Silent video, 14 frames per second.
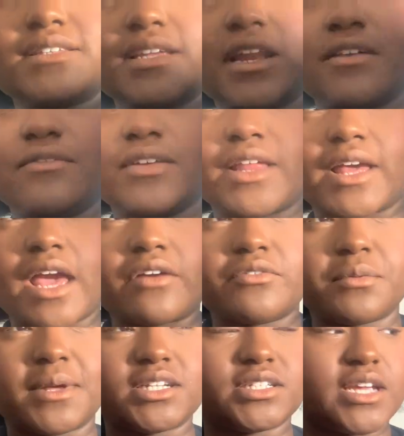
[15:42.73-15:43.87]
and I feel like
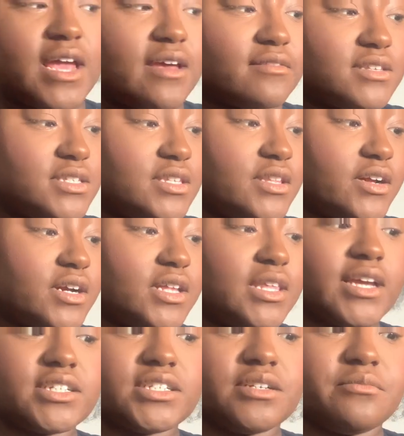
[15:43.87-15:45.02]
everybody should have this in their
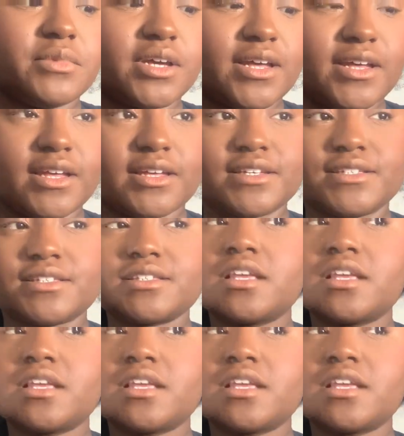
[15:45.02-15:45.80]
collection because